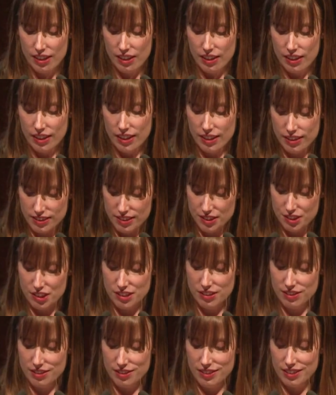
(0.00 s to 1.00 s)
In
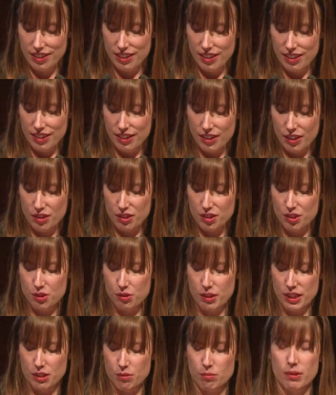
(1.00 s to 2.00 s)
addition, there are
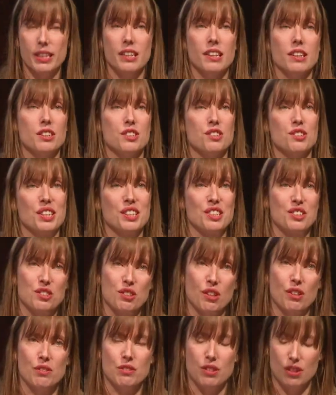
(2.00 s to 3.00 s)
strict regulatory
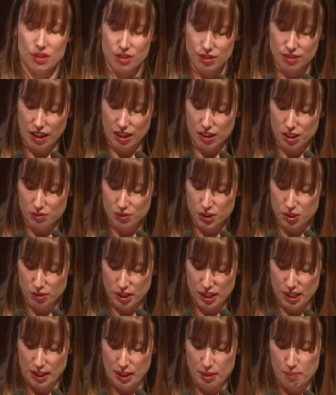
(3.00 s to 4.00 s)
controls on the sale of
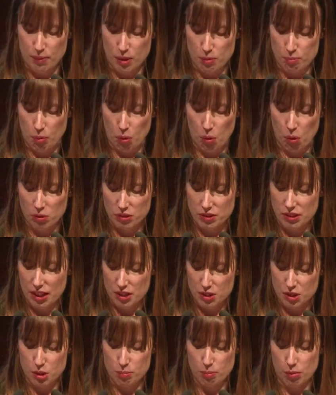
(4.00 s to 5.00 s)
uranium that Paul
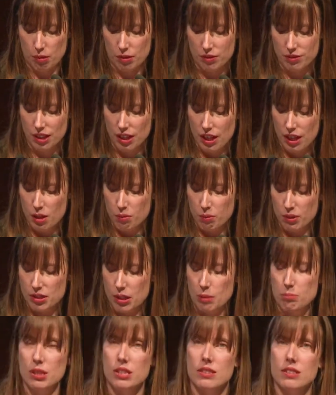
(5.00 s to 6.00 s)
touched upon. We're
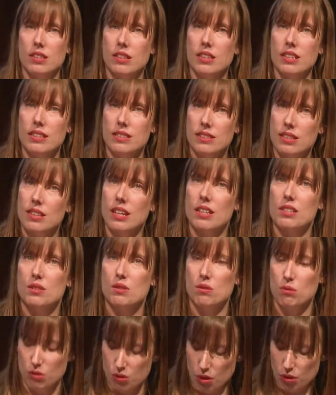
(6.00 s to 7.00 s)
subject to the
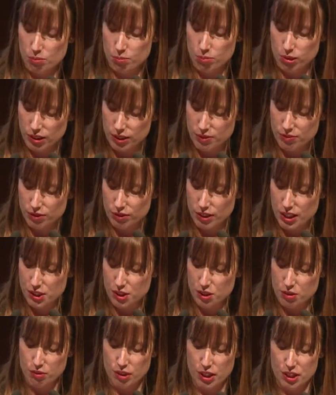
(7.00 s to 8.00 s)
International
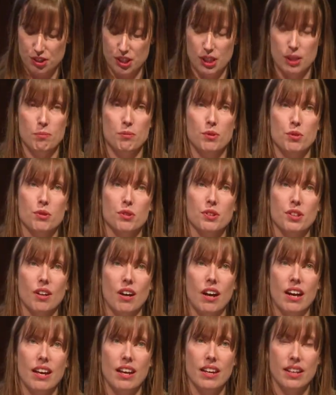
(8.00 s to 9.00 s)
Non-Proliferation Regime through the
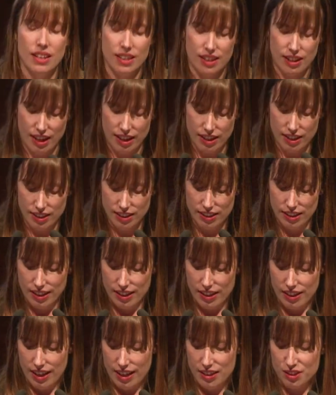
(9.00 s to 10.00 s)
IAEA
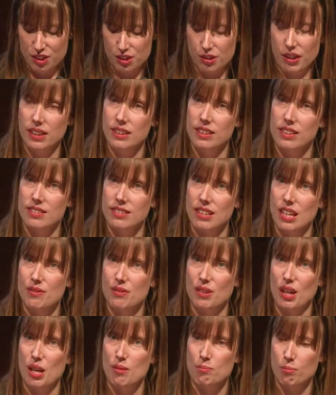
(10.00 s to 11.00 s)
and Australia's
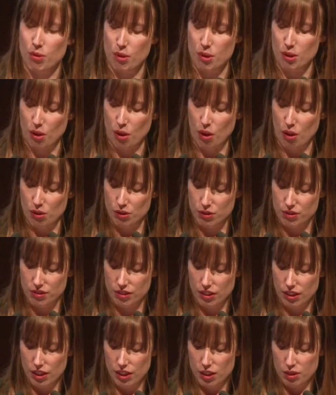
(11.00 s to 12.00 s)
safeguard protocols,
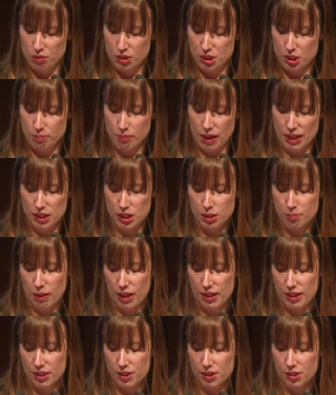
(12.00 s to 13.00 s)
which are managed by
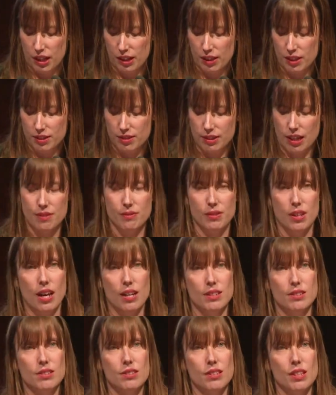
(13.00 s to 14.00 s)
the Australian
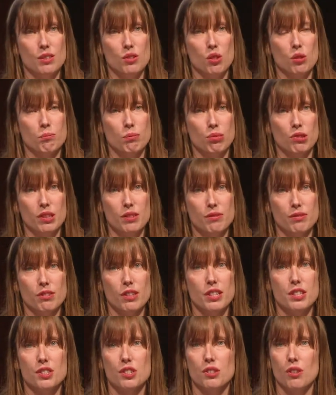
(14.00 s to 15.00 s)
Safeguards and
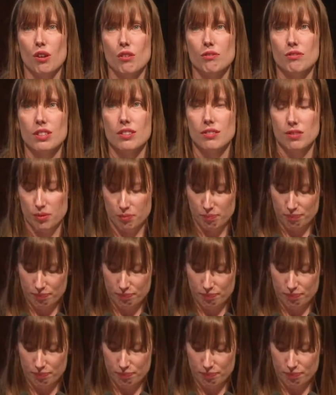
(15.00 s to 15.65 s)
Non-Proliferation Office.